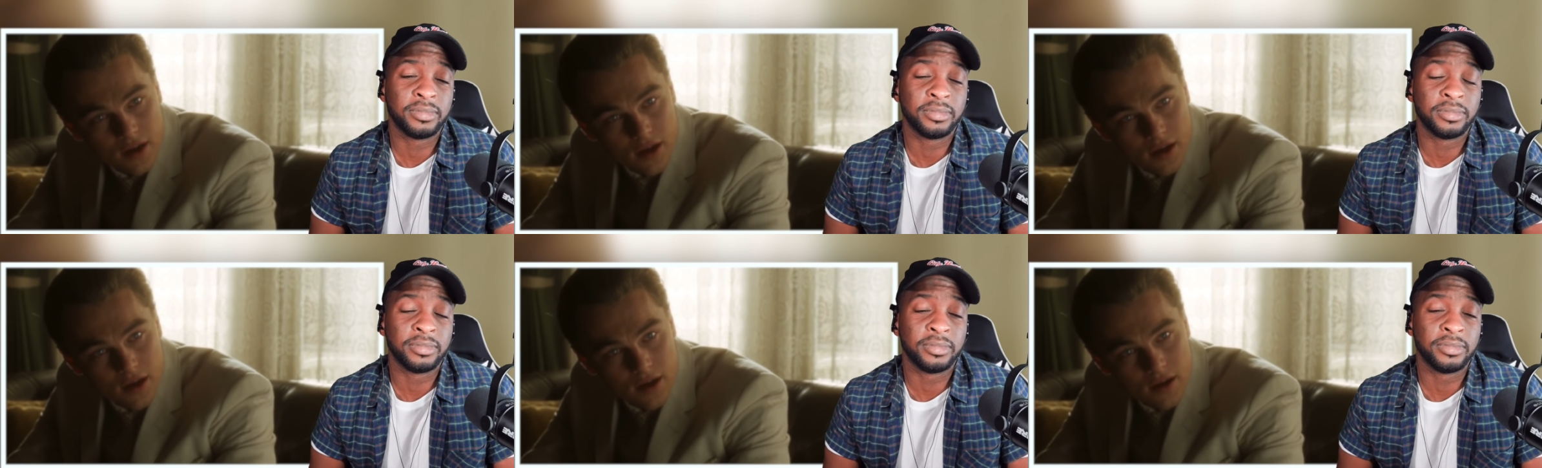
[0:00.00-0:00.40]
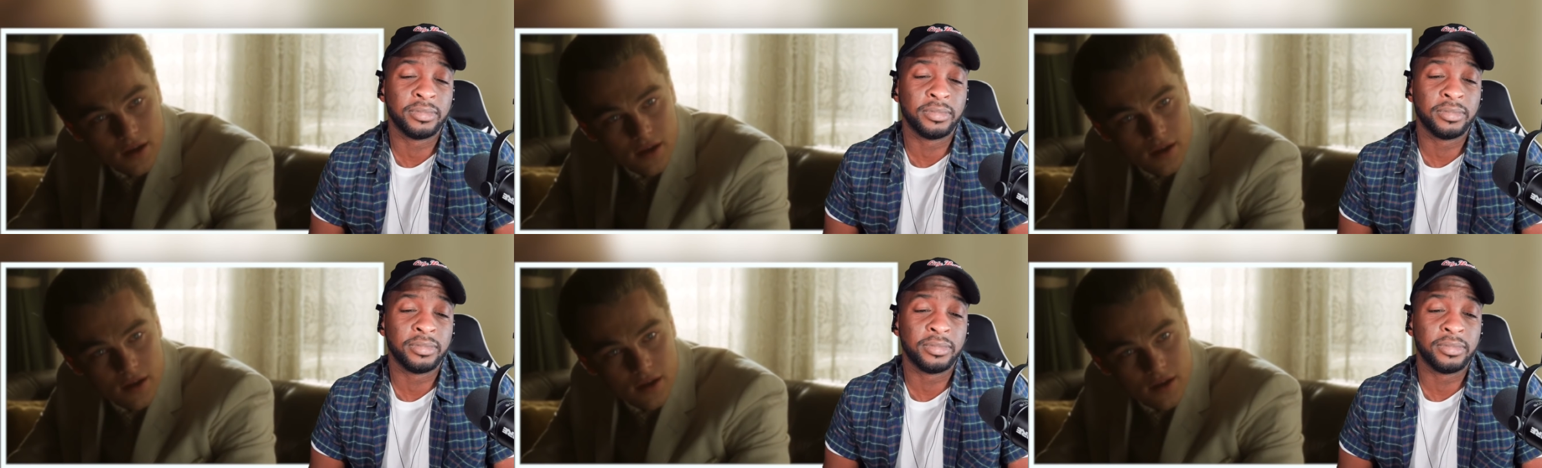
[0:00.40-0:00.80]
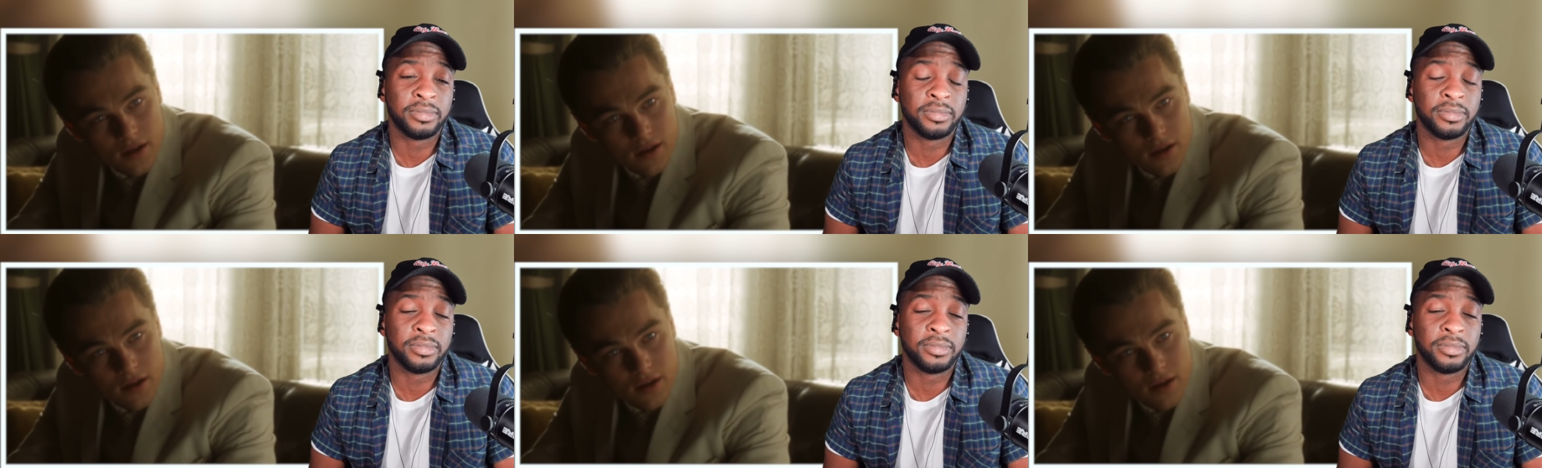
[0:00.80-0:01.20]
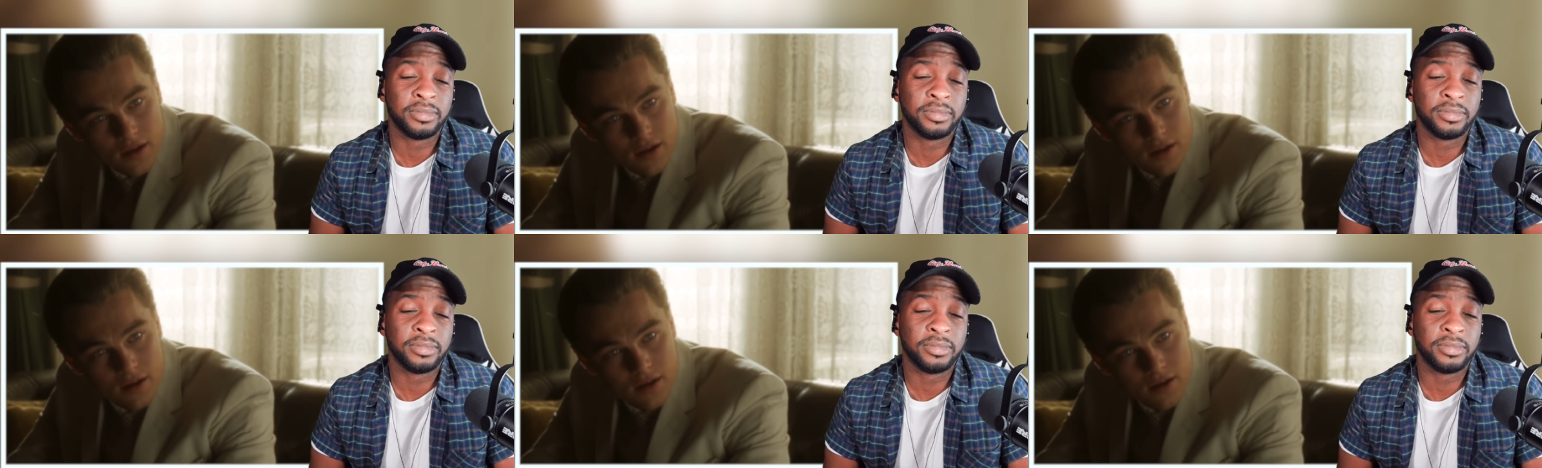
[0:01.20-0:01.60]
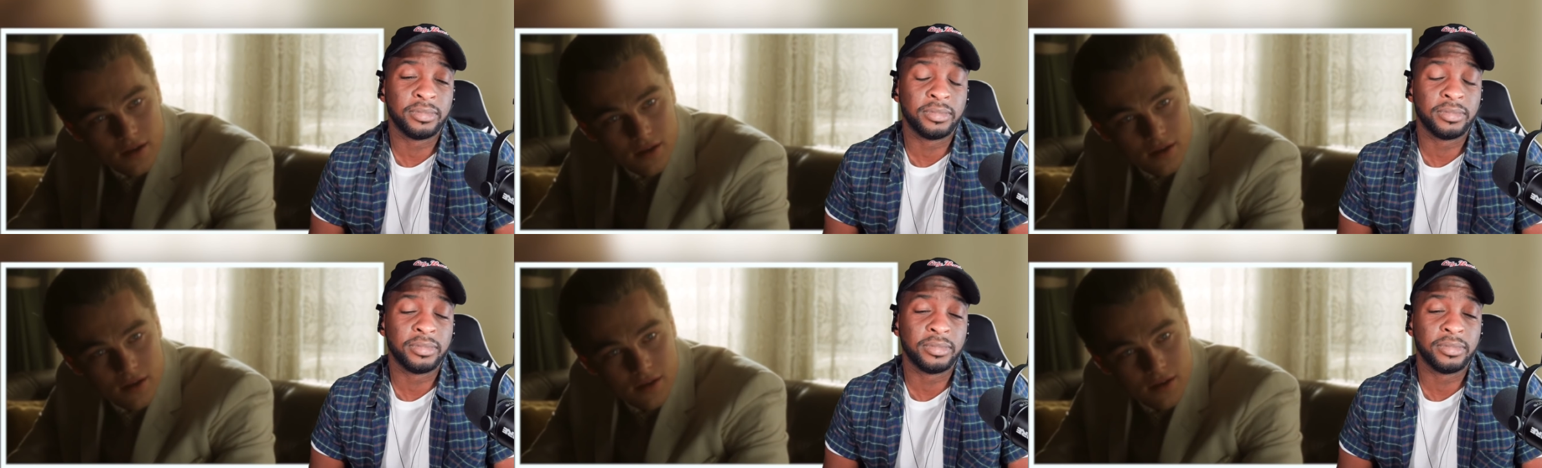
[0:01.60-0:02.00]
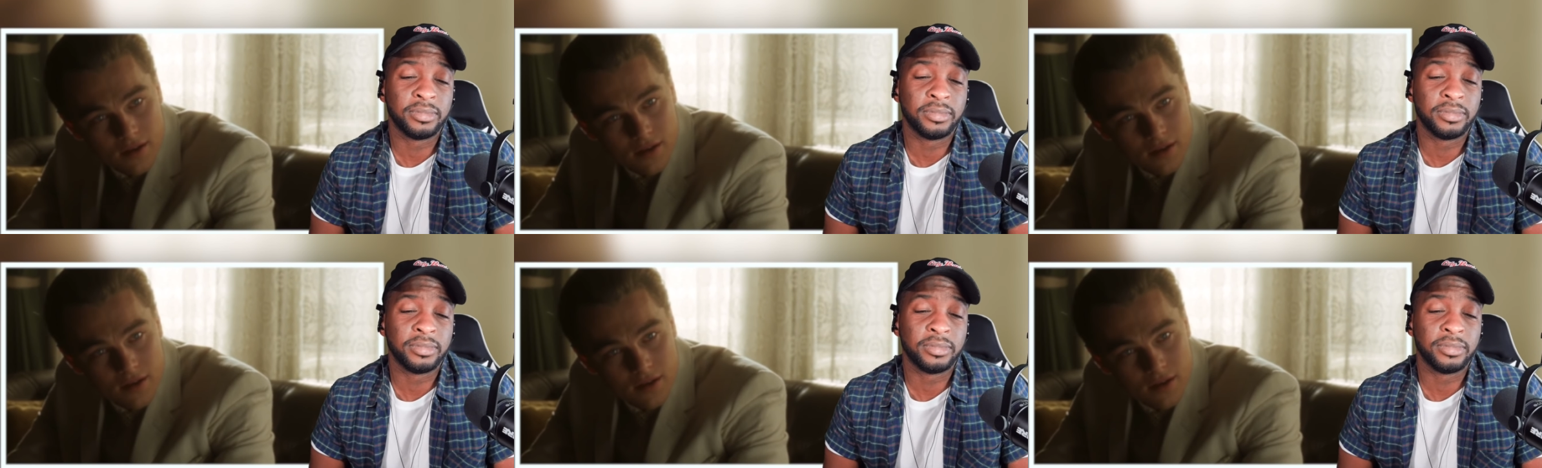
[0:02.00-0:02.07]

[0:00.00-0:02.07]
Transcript: (no one is talking)